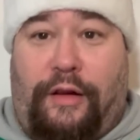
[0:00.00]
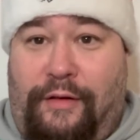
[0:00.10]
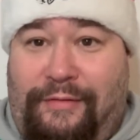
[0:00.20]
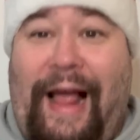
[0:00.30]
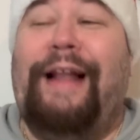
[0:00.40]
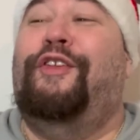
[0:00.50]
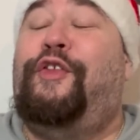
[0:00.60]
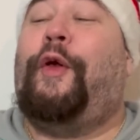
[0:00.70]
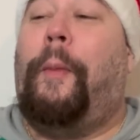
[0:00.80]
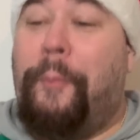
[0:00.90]
That is
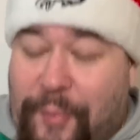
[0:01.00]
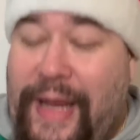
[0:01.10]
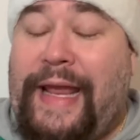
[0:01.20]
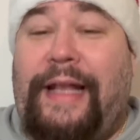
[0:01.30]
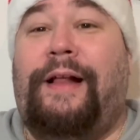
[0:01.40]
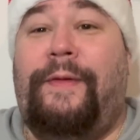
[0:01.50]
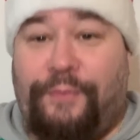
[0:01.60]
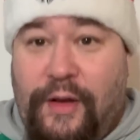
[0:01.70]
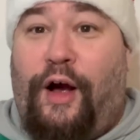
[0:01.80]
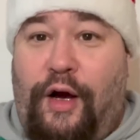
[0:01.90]
some meat,
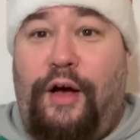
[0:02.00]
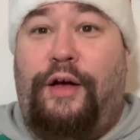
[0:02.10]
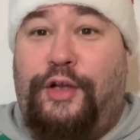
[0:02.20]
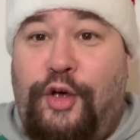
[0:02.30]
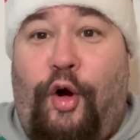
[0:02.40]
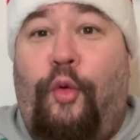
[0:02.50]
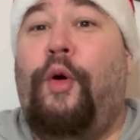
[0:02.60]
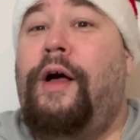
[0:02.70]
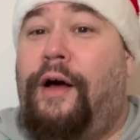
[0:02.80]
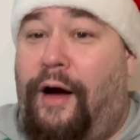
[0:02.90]
on
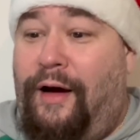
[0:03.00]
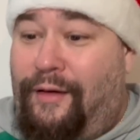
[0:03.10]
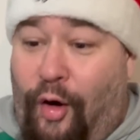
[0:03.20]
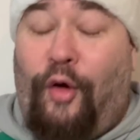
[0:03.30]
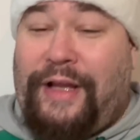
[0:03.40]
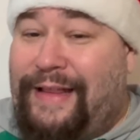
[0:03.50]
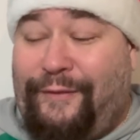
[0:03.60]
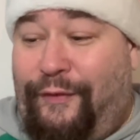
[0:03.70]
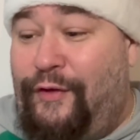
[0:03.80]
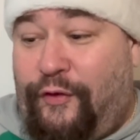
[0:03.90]
that
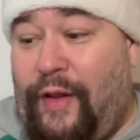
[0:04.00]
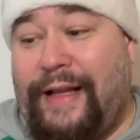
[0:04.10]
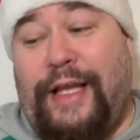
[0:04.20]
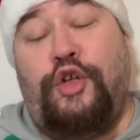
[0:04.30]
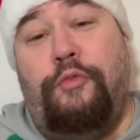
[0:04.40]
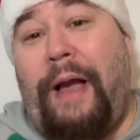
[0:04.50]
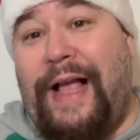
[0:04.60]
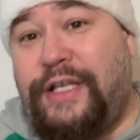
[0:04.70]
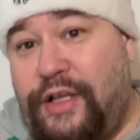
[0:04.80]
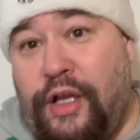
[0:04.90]
defensive line. Can you
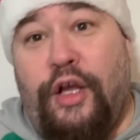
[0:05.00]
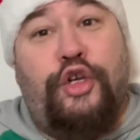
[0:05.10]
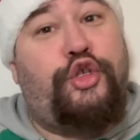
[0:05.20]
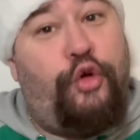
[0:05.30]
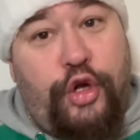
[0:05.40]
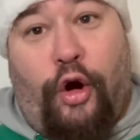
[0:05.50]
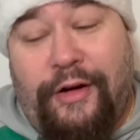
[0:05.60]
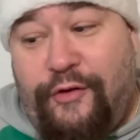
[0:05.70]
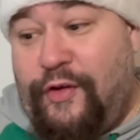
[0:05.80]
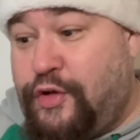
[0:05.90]
imagine short yardage
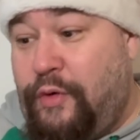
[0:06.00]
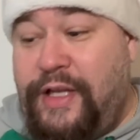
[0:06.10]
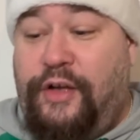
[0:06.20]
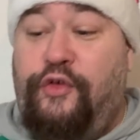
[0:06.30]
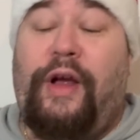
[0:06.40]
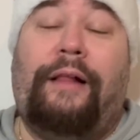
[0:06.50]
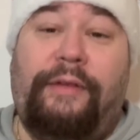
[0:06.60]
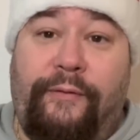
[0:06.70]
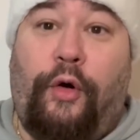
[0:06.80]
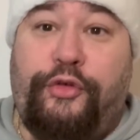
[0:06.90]
situations? You got
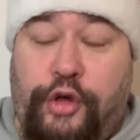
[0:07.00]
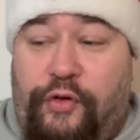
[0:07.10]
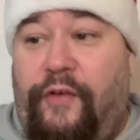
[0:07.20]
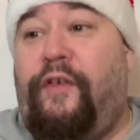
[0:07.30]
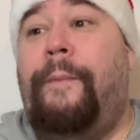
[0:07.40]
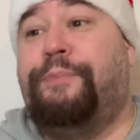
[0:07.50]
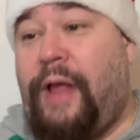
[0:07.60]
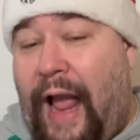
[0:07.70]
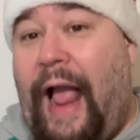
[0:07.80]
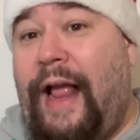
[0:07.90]
Linval Joseph
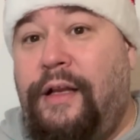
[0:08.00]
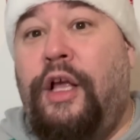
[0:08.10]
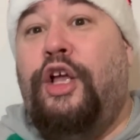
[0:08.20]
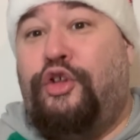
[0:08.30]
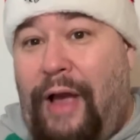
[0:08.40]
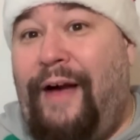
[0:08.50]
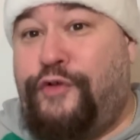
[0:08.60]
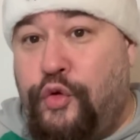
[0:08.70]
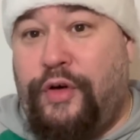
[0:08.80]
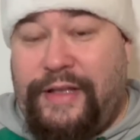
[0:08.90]
and you have
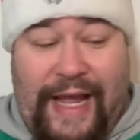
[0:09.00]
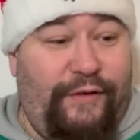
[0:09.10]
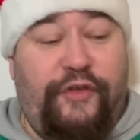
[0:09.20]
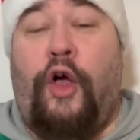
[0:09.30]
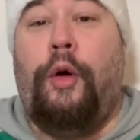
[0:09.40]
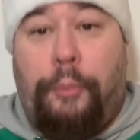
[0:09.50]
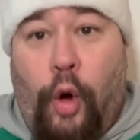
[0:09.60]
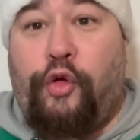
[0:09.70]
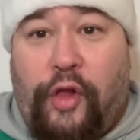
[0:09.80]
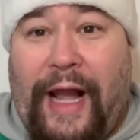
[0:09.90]
Jordan Davis
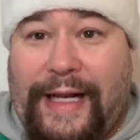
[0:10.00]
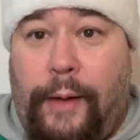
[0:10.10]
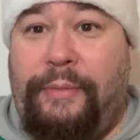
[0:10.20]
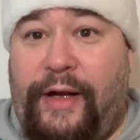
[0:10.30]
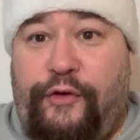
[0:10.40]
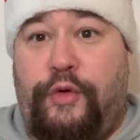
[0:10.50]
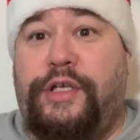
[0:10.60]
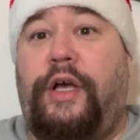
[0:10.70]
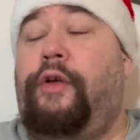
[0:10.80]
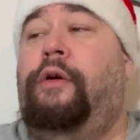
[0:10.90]
both lining up next to each
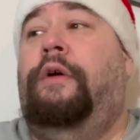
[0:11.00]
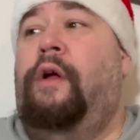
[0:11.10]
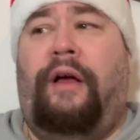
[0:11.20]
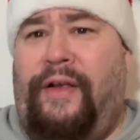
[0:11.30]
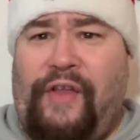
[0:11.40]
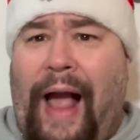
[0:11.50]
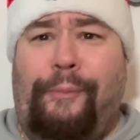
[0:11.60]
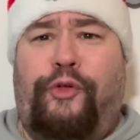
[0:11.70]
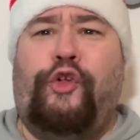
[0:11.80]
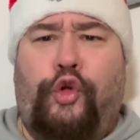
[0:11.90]
other. It's
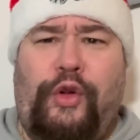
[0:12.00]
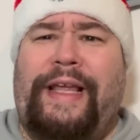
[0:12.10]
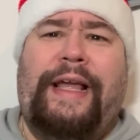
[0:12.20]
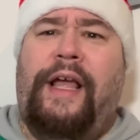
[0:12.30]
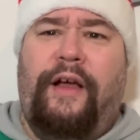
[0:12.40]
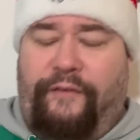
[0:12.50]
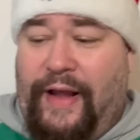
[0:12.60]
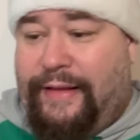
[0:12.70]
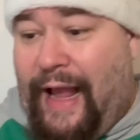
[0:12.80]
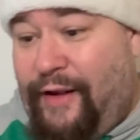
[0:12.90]
absolutely
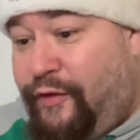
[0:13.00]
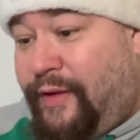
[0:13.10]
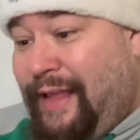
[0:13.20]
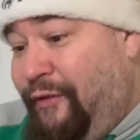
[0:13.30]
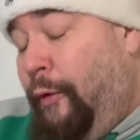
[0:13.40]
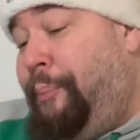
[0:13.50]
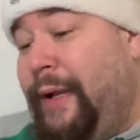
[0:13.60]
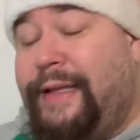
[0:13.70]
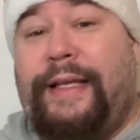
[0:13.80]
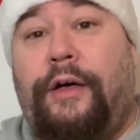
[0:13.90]
fantastic. This is a
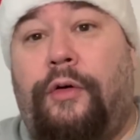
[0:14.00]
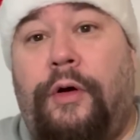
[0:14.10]
big deal.